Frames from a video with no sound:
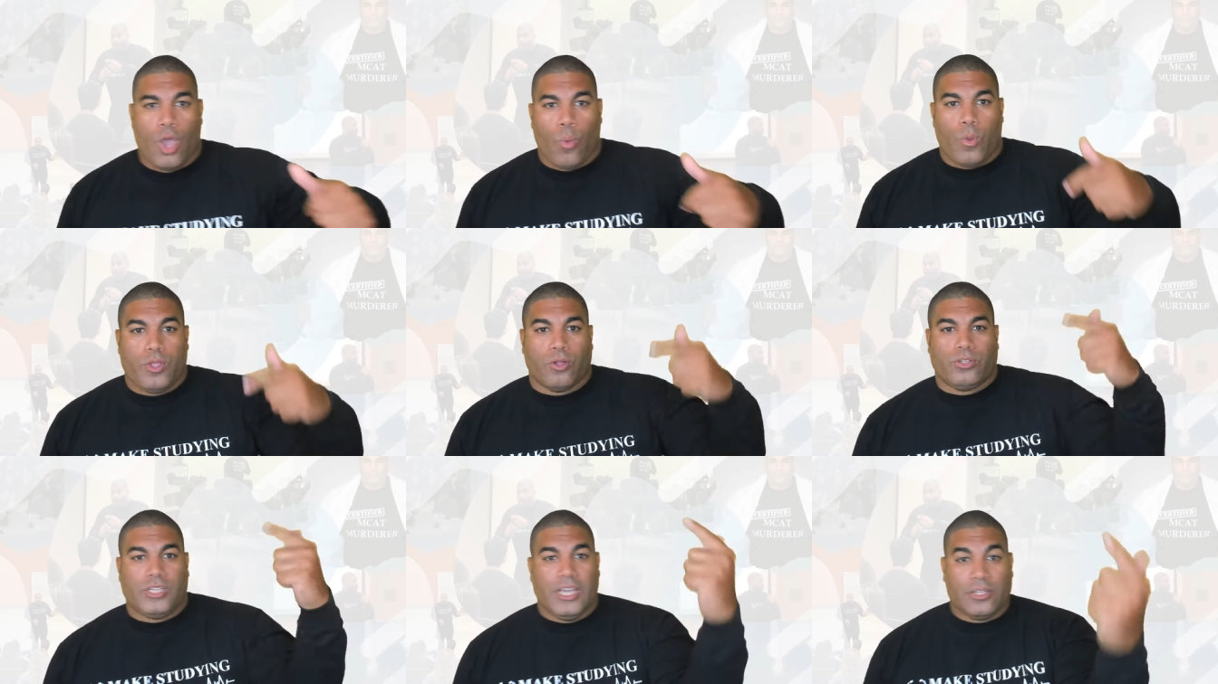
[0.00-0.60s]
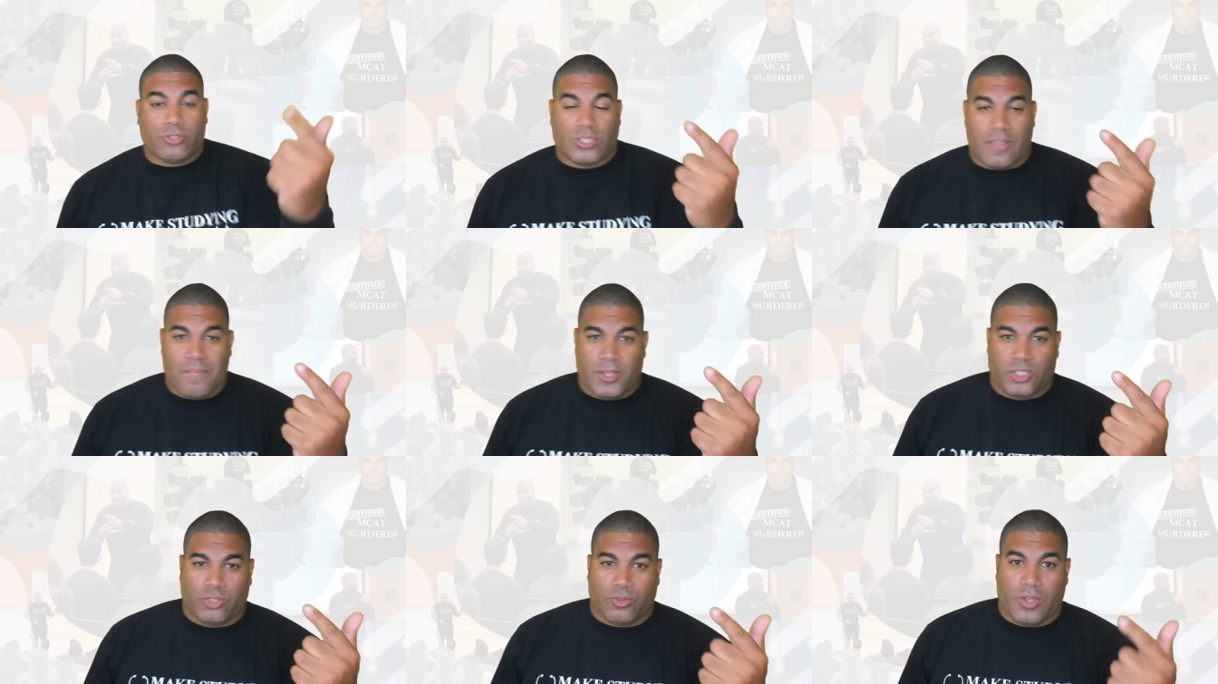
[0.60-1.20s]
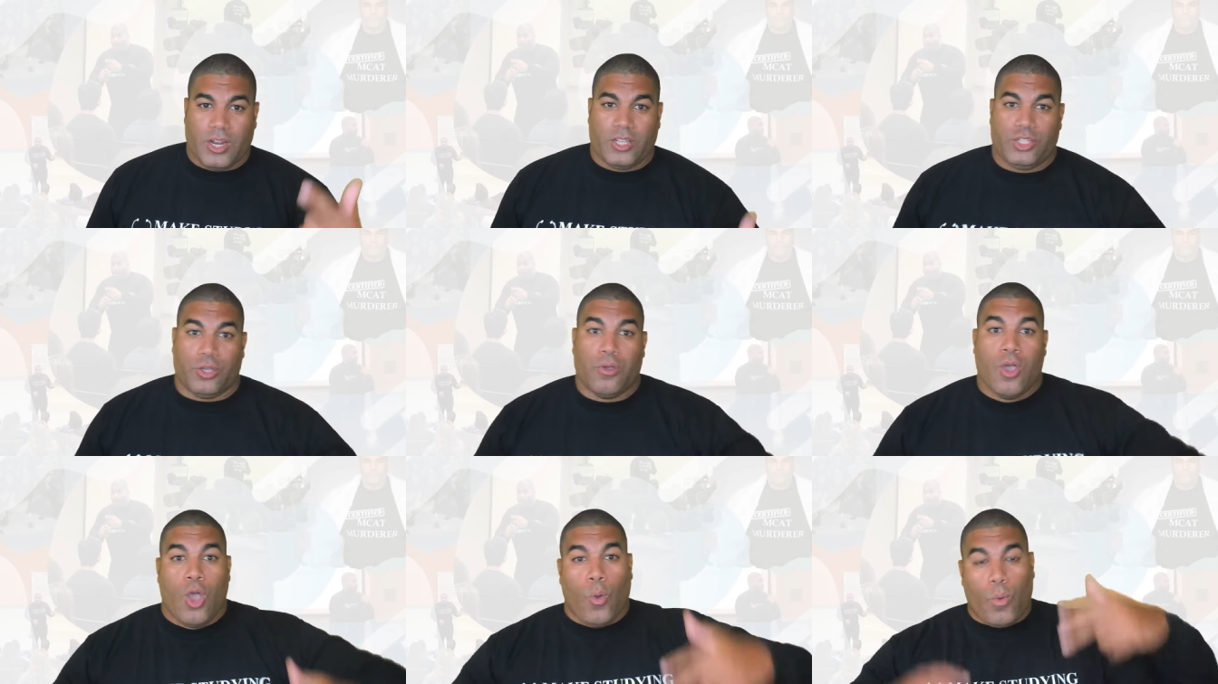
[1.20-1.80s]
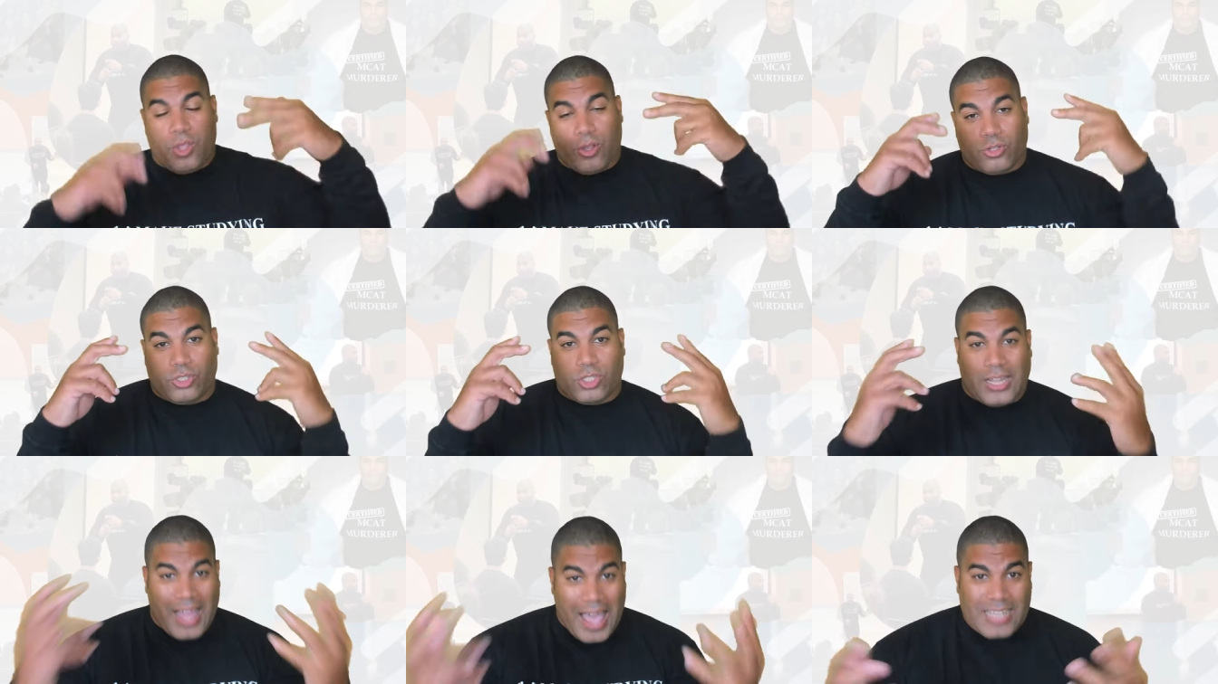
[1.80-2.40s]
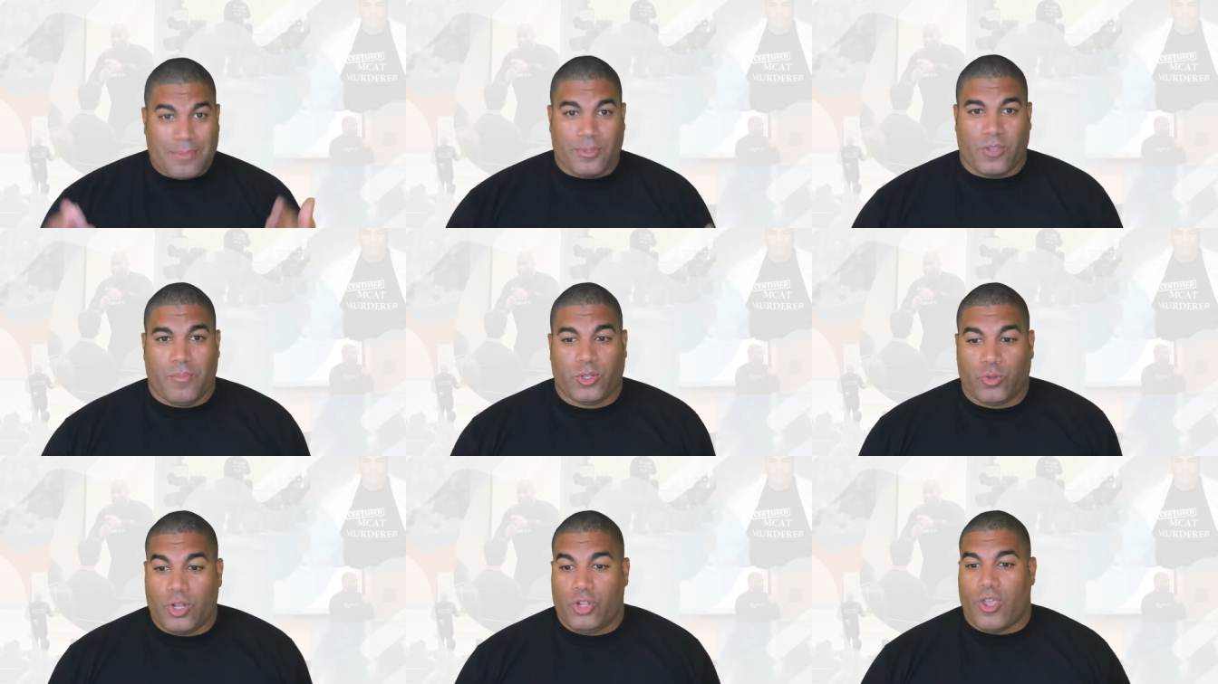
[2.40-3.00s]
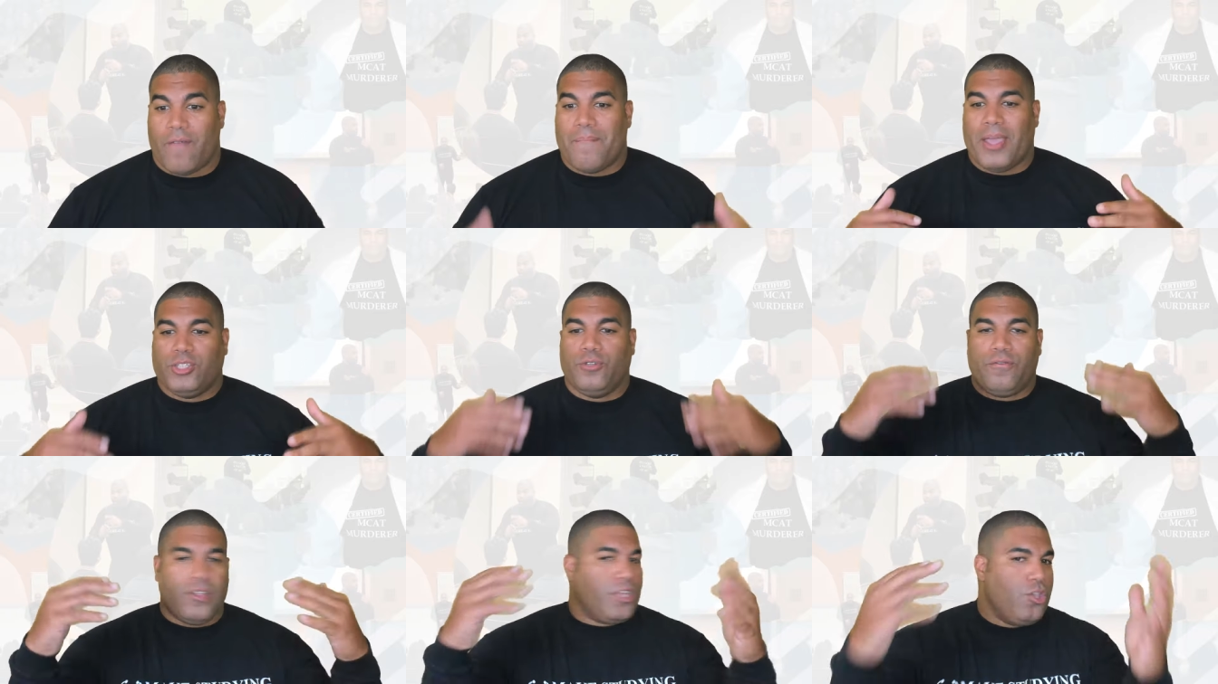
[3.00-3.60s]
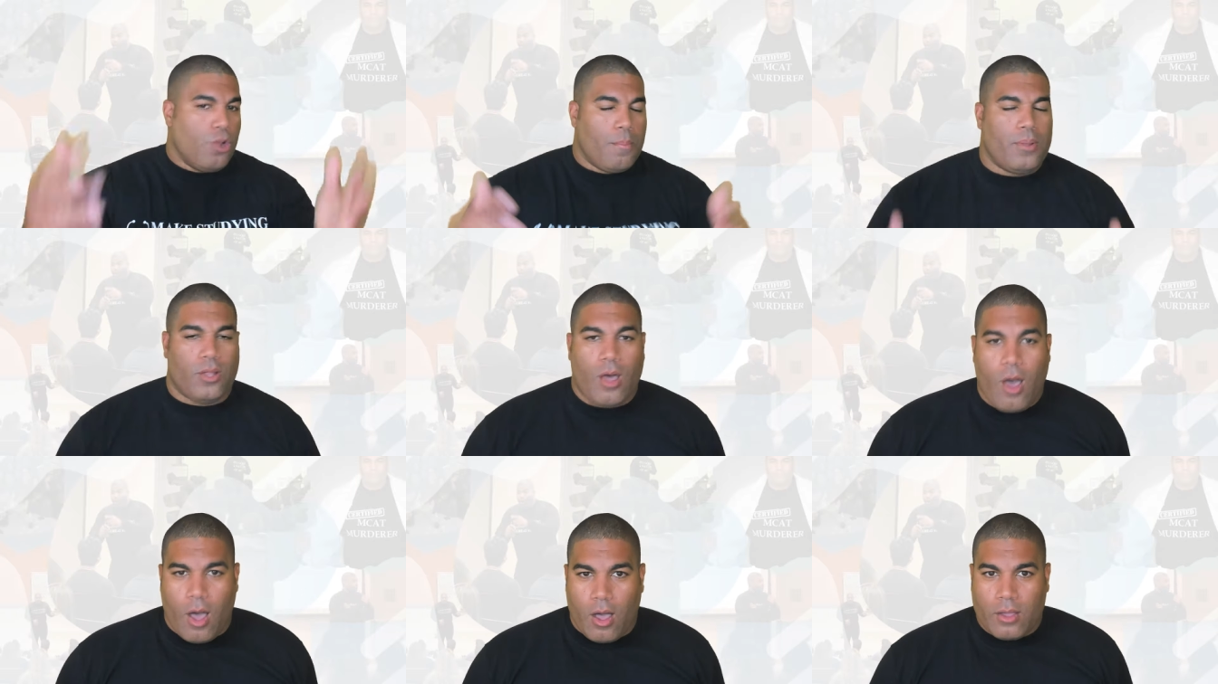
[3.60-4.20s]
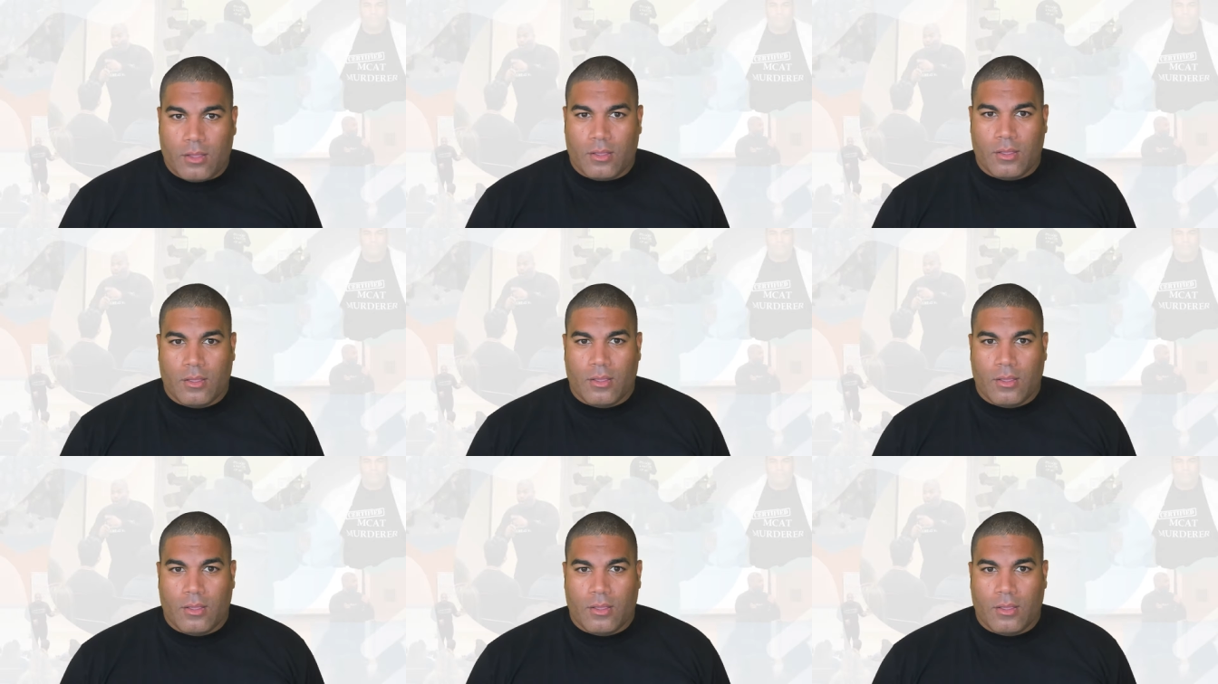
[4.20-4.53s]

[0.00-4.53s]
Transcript: when your teachers have mistreated you, when your classmates have mistreated you, have made you feel like you don't belong,